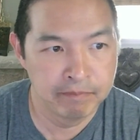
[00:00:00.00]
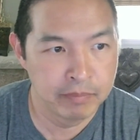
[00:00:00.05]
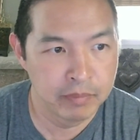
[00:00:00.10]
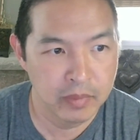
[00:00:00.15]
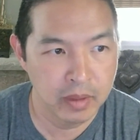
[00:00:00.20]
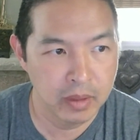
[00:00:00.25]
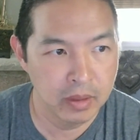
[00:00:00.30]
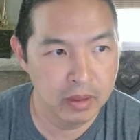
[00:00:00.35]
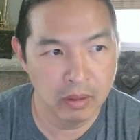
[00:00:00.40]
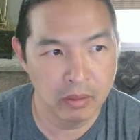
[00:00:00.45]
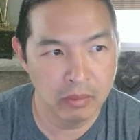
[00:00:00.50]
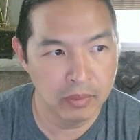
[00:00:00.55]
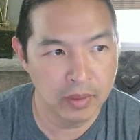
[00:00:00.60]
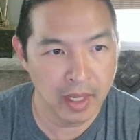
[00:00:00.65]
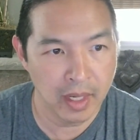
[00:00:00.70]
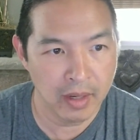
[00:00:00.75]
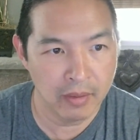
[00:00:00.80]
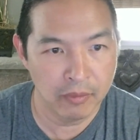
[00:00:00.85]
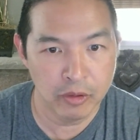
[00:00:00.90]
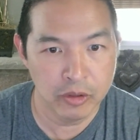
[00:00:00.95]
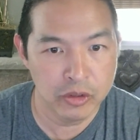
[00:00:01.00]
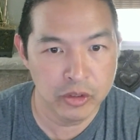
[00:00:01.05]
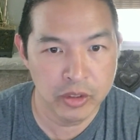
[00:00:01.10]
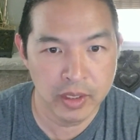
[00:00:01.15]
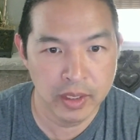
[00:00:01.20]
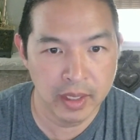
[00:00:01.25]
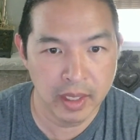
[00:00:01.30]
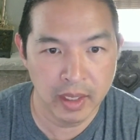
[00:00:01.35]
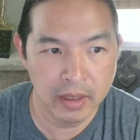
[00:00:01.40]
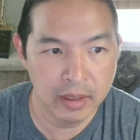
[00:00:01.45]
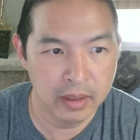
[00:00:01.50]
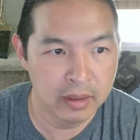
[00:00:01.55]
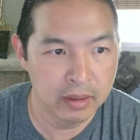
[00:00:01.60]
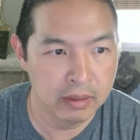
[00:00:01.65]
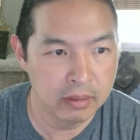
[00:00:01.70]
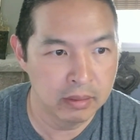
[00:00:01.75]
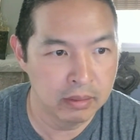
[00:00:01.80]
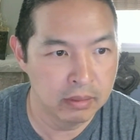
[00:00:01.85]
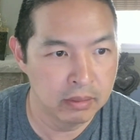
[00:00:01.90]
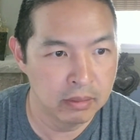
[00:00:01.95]
you know, the average
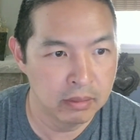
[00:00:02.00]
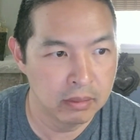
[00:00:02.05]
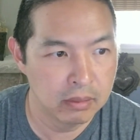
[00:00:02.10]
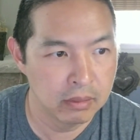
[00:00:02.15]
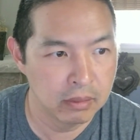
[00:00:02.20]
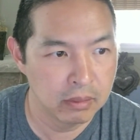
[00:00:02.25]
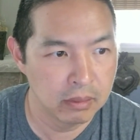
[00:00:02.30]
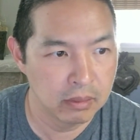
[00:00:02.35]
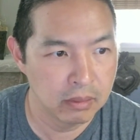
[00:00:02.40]
Canadian, you